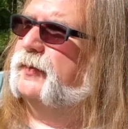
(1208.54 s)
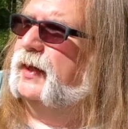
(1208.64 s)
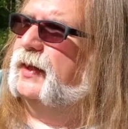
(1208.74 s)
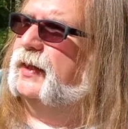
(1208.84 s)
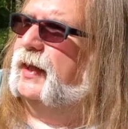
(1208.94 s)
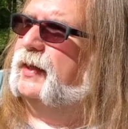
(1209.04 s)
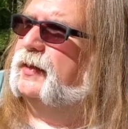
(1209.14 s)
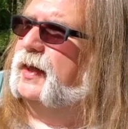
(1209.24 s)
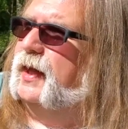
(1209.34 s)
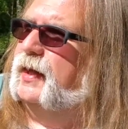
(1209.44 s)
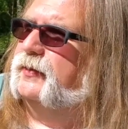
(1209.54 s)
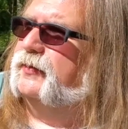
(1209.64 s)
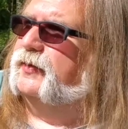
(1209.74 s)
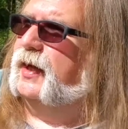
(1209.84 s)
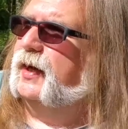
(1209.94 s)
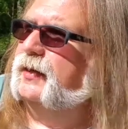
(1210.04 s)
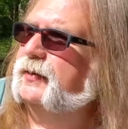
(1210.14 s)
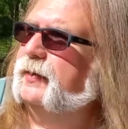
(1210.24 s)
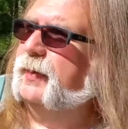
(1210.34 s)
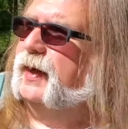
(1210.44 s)
got a Lakeland style
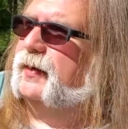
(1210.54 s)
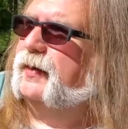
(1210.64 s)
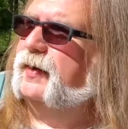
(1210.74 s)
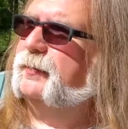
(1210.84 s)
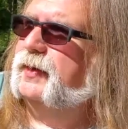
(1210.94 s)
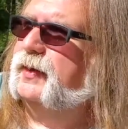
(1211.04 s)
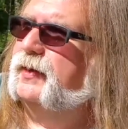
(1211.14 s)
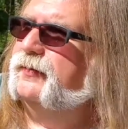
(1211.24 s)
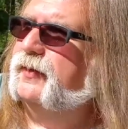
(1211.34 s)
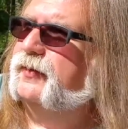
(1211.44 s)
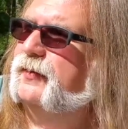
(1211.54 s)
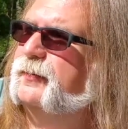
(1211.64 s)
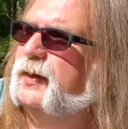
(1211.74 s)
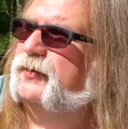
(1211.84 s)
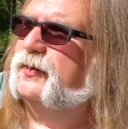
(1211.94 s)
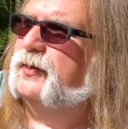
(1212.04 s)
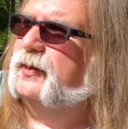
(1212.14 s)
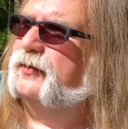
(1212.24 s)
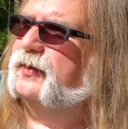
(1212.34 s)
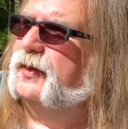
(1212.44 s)
of tobacco, I believe, as I've mentioned.
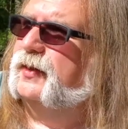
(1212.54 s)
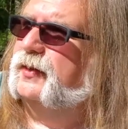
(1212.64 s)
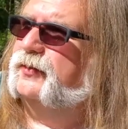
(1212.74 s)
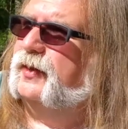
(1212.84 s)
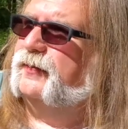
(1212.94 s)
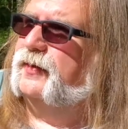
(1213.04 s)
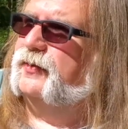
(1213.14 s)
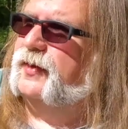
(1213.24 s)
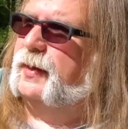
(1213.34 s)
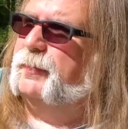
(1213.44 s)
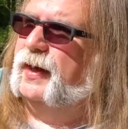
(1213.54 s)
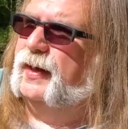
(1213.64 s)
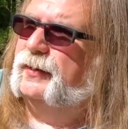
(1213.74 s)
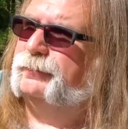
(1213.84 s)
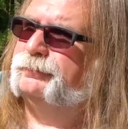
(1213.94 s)
It's this stuff isn't that bad.